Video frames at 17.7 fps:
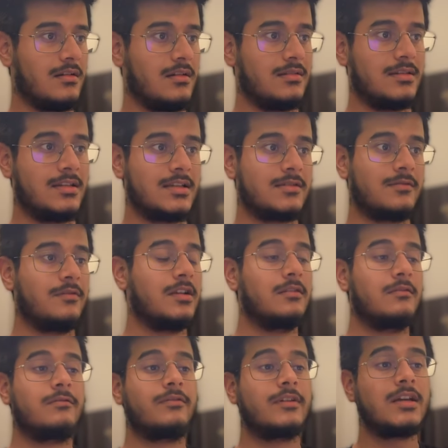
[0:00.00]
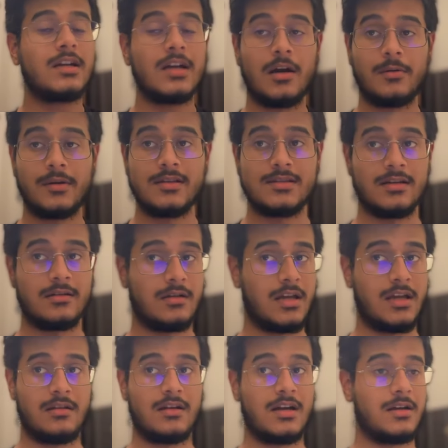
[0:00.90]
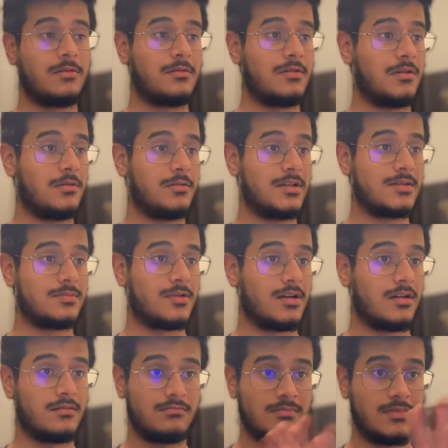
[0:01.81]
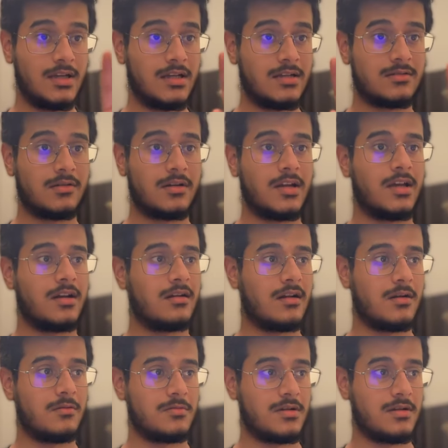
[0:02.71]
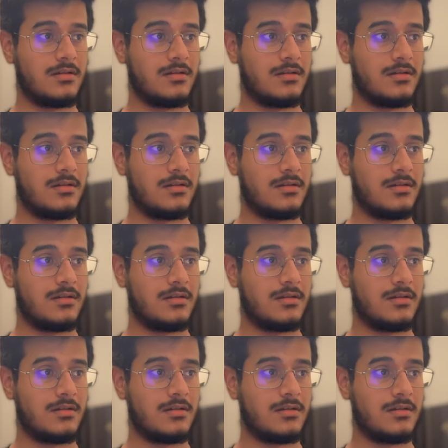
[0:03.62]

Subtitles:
this will freak out and say, hey, I don't know this model. It's going to error out.